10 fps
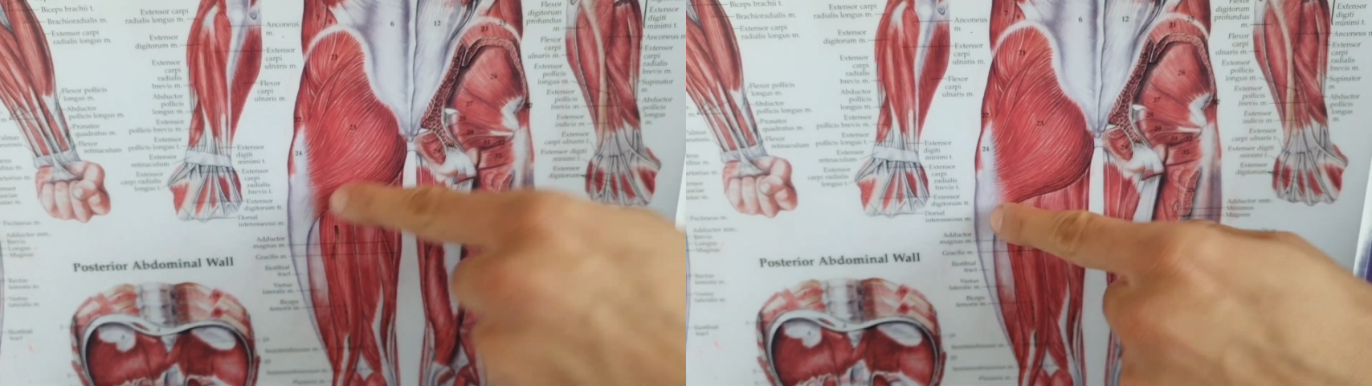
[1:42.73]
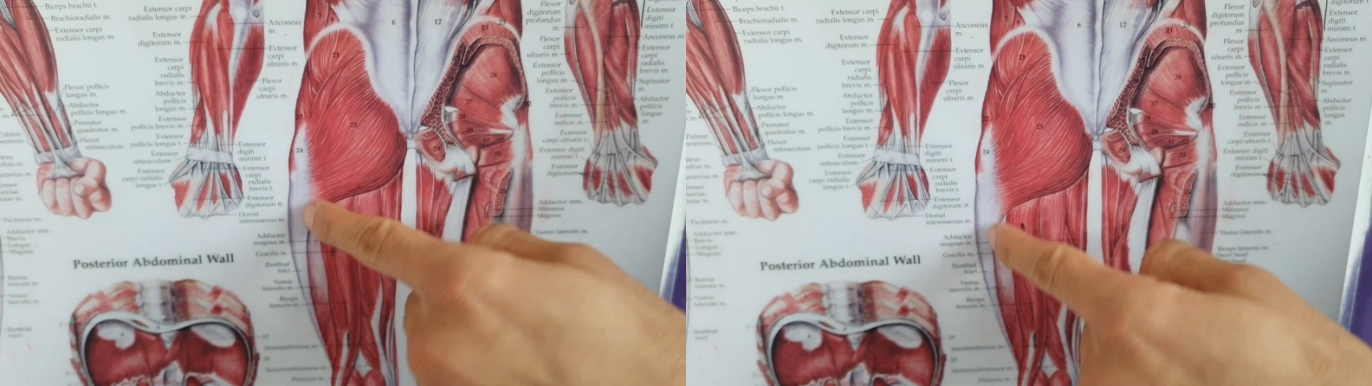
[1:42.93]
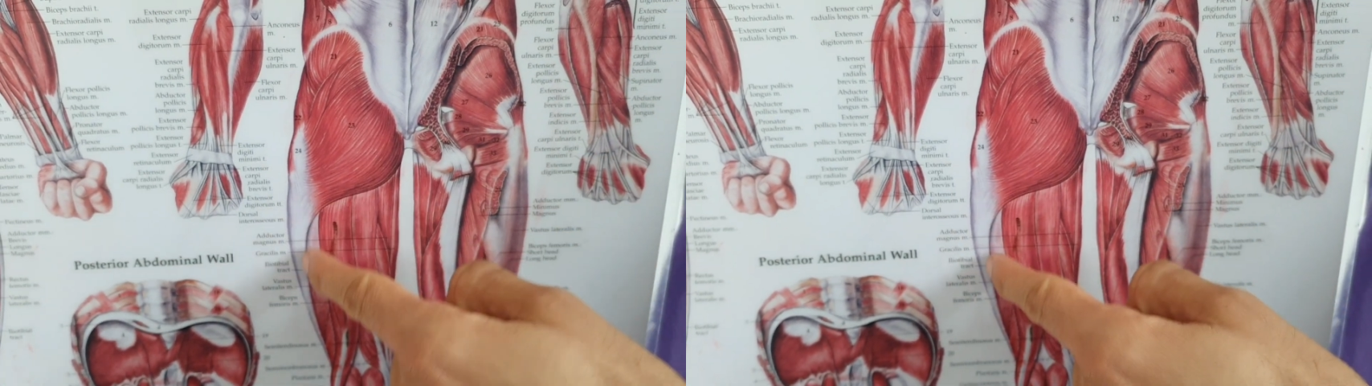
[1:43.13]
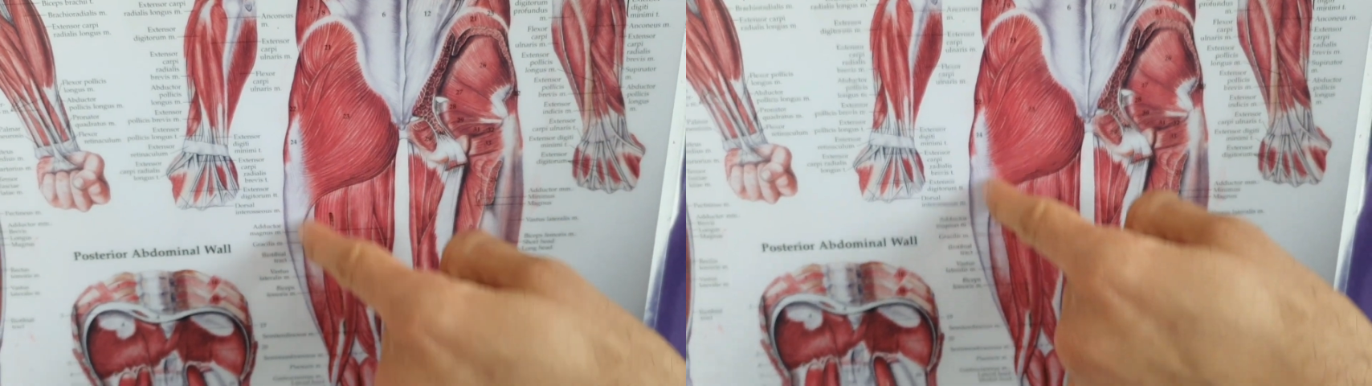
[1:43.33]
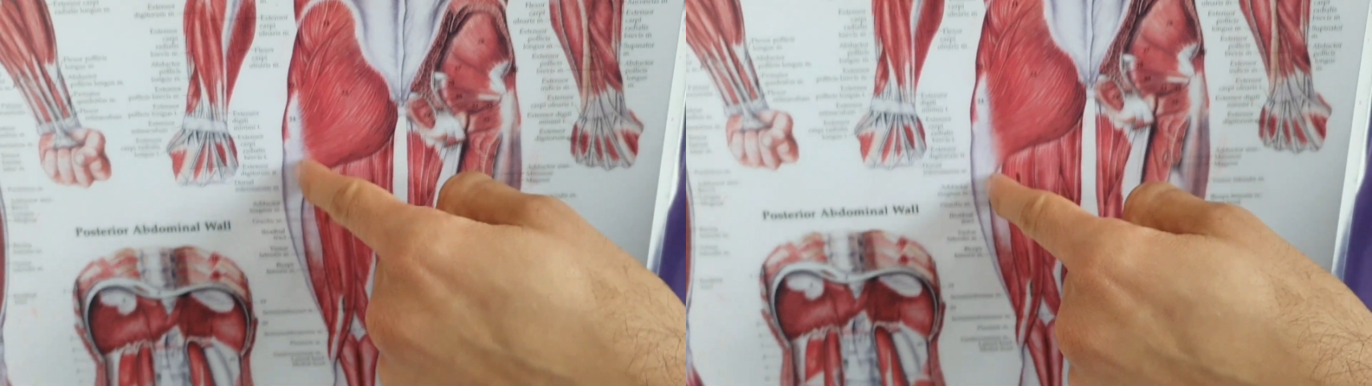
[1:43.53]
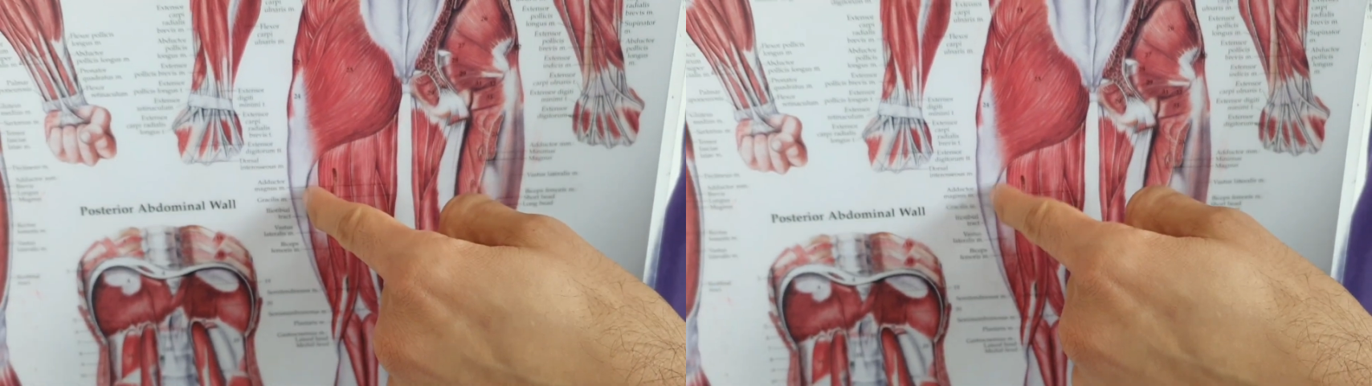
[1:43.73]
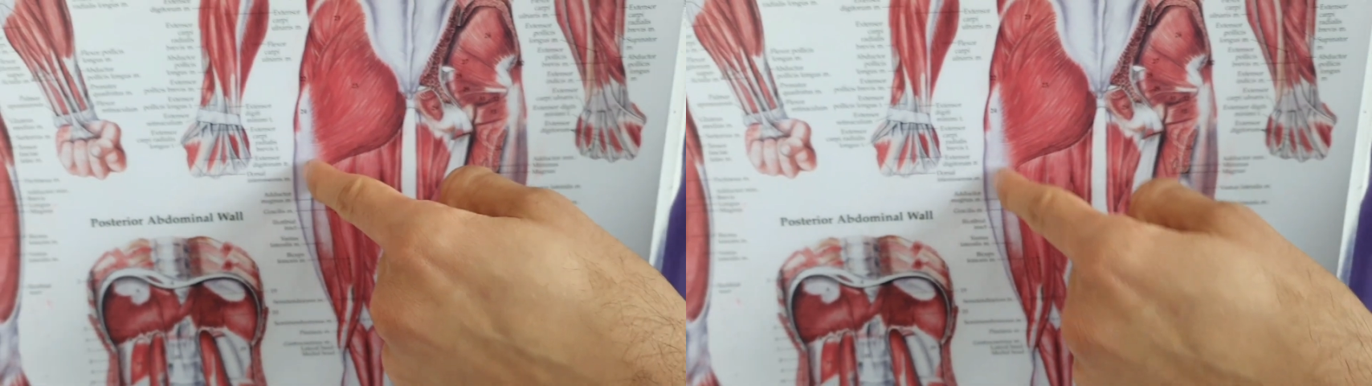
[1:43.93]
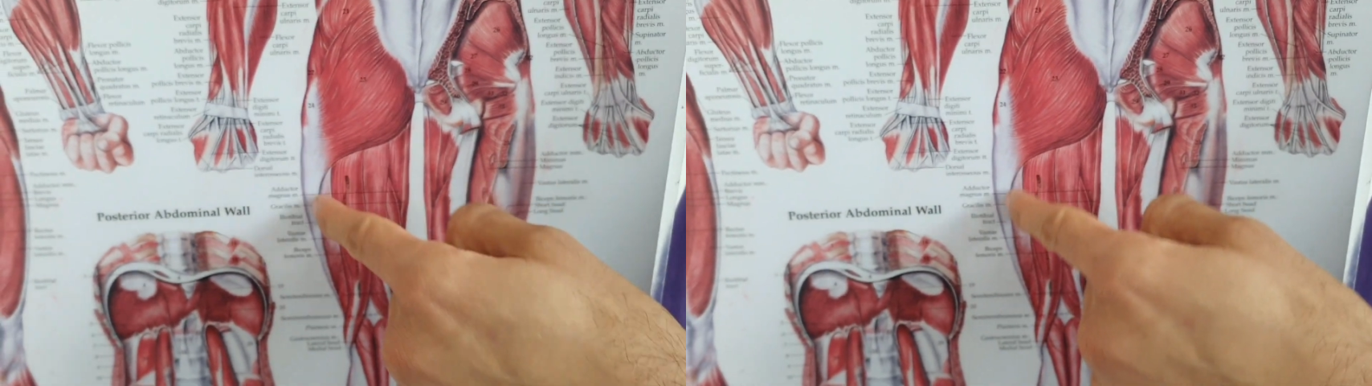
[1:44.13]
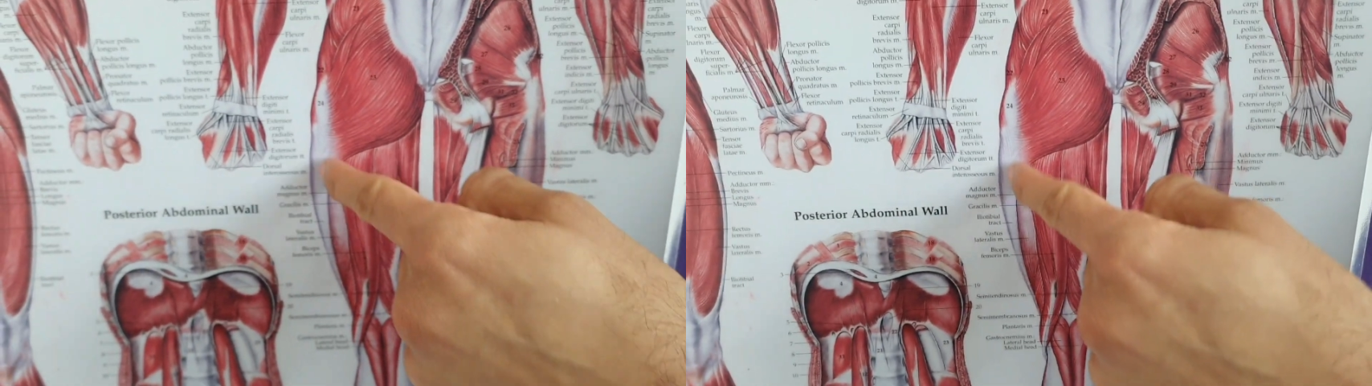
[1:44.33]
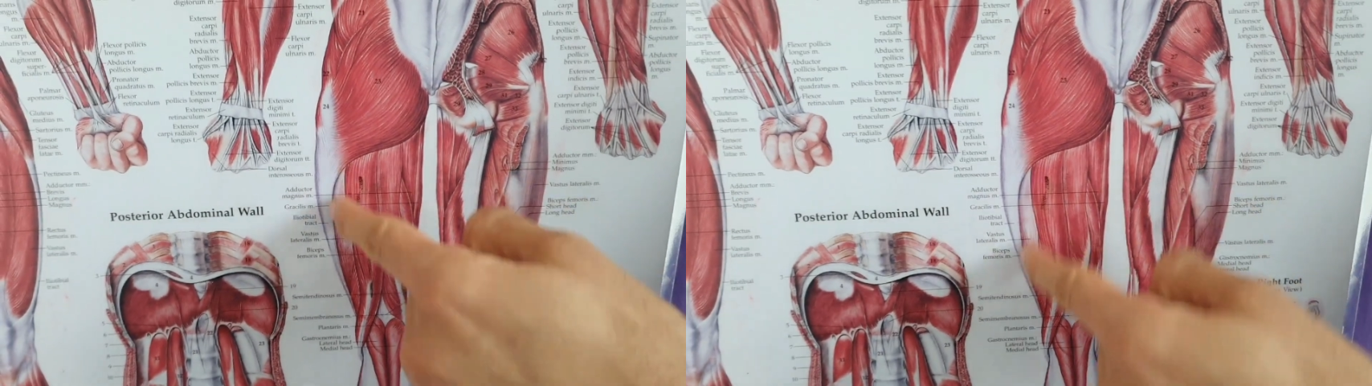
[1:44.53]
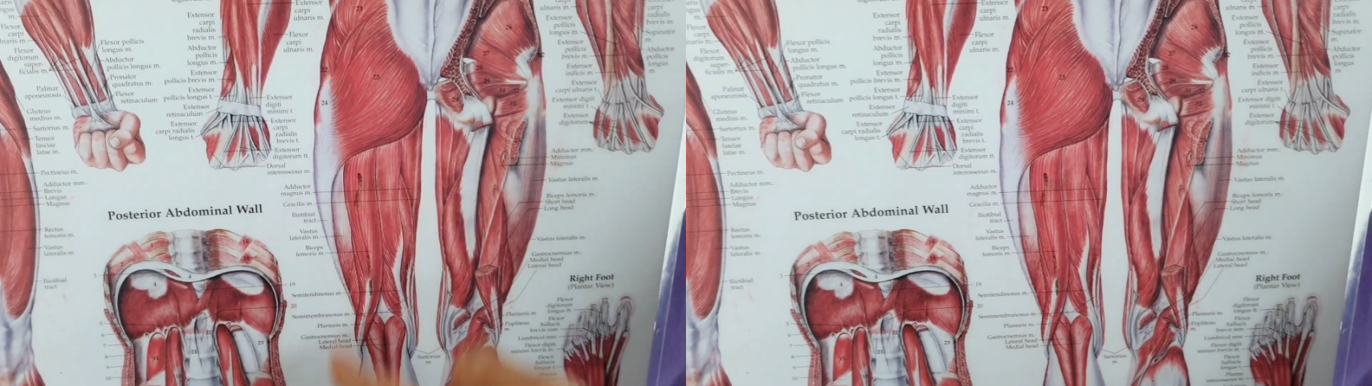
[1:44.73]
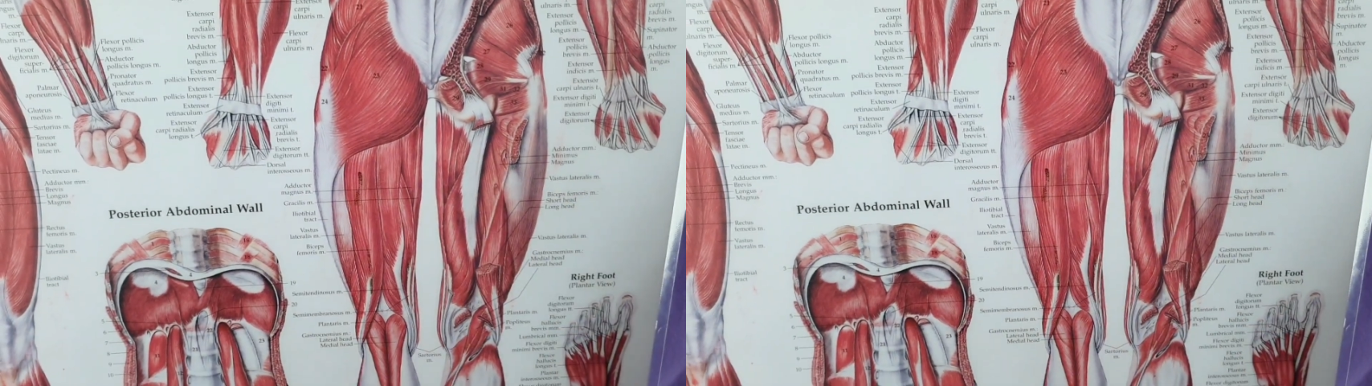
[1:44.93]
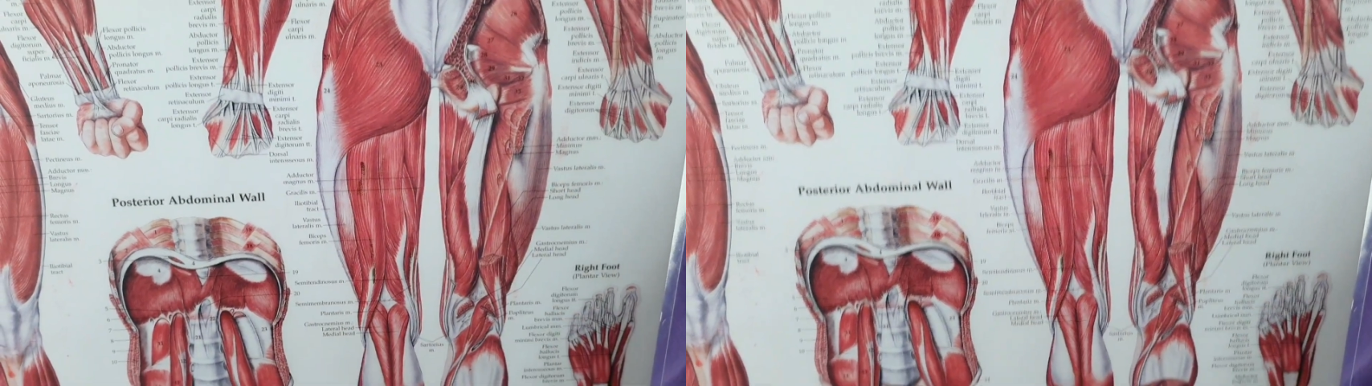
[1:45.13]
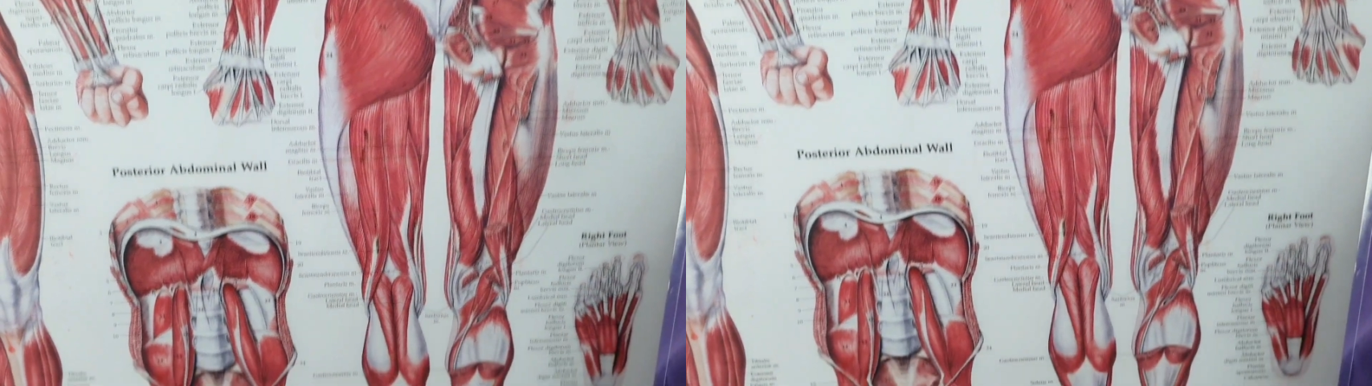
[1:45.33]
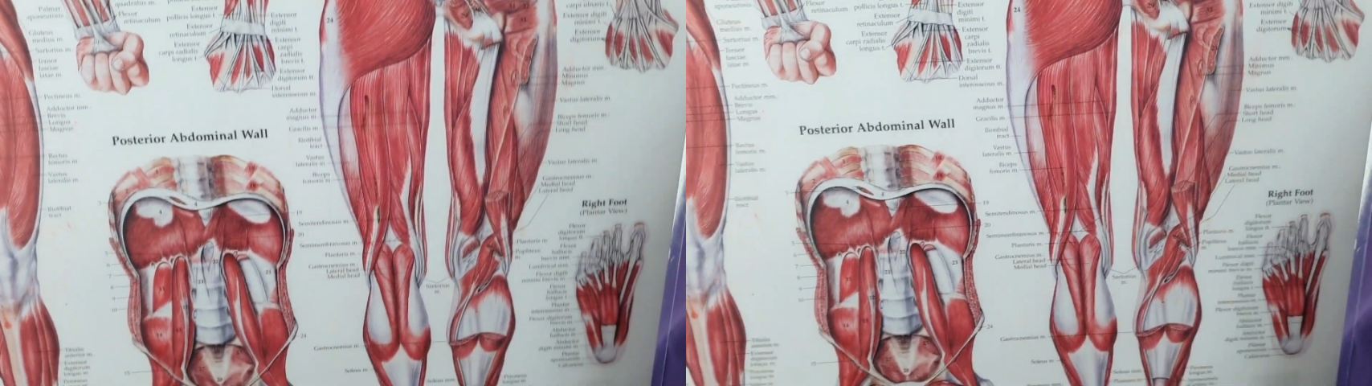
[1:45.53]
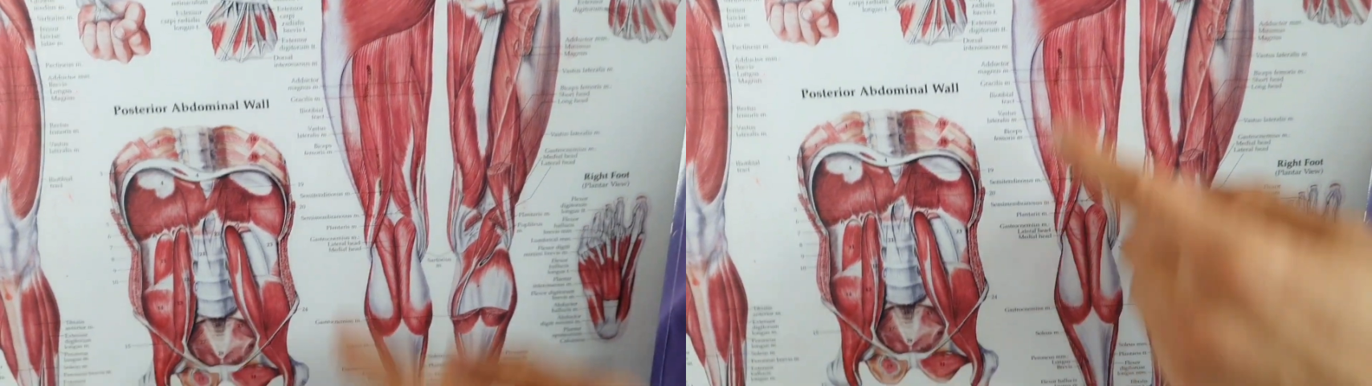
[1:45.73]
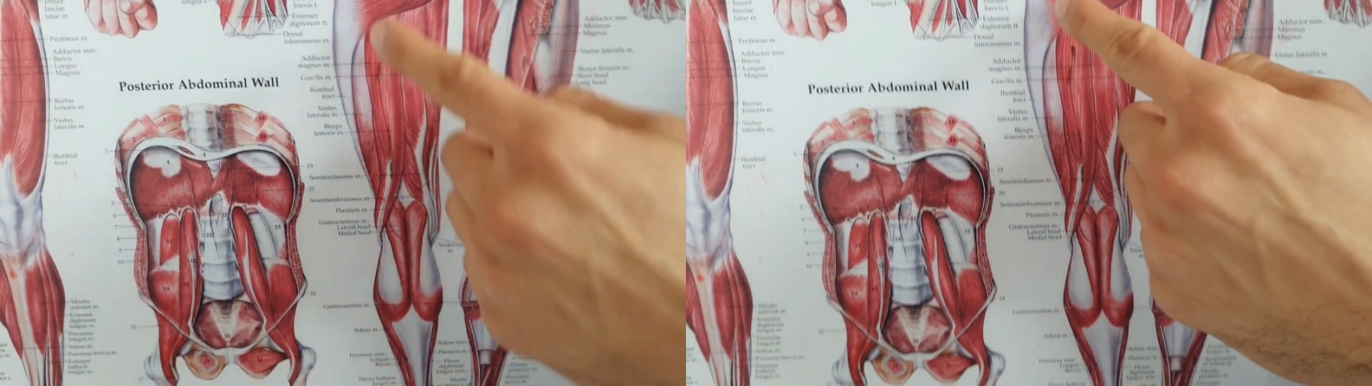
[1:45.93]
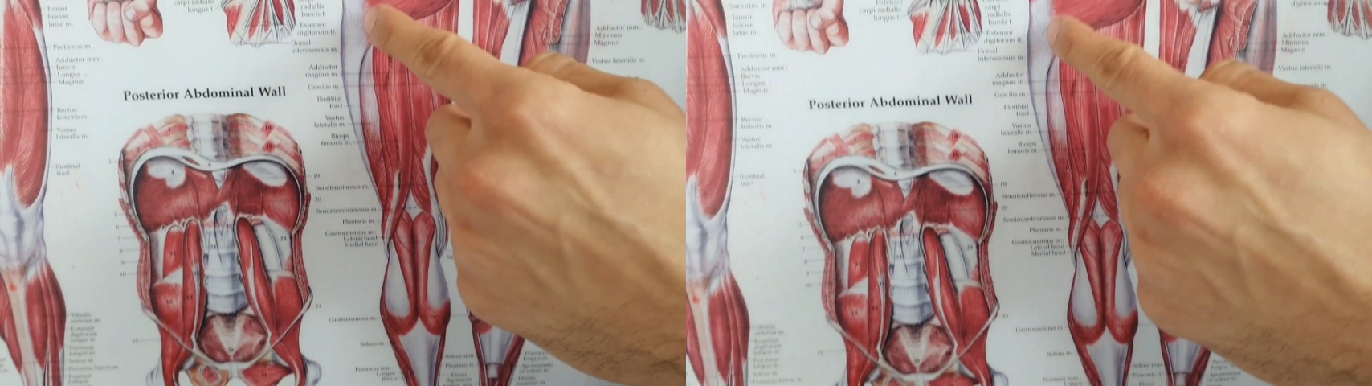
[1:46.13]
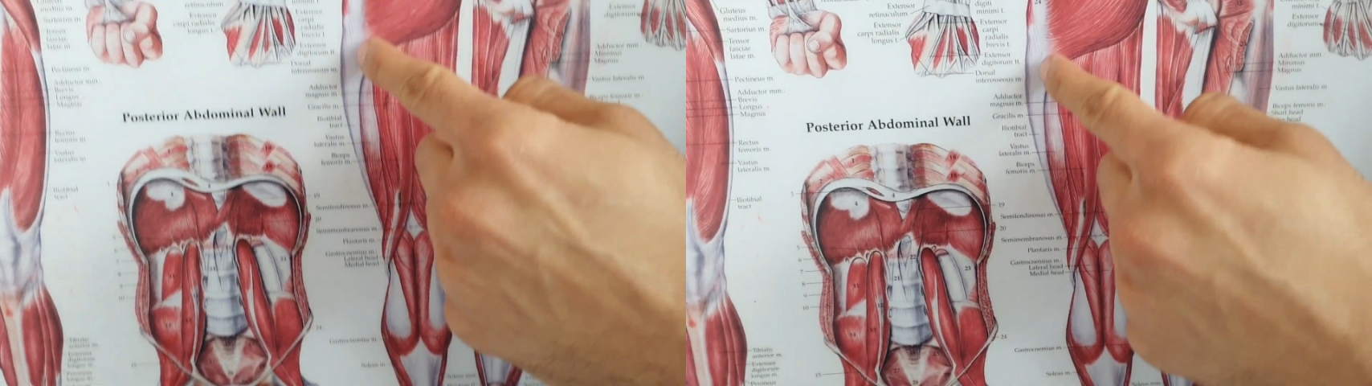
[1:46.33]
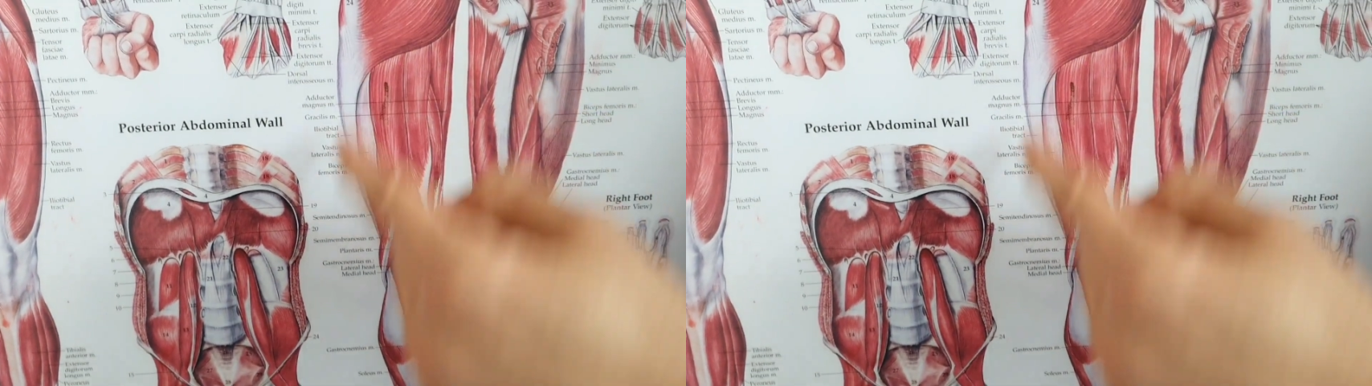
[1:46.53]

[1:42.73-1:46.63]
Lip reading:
No face is visible, so there are no lips to read.